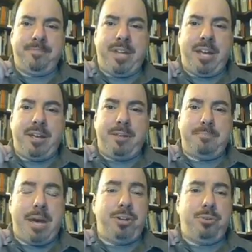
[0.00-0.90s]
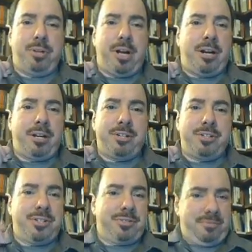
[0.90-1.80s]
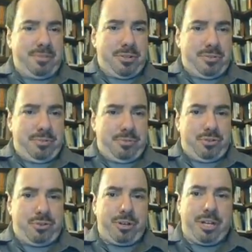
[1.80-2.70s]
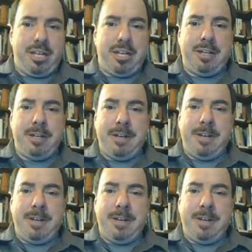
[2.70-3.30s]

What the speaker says: A manual lock is, you turn a key.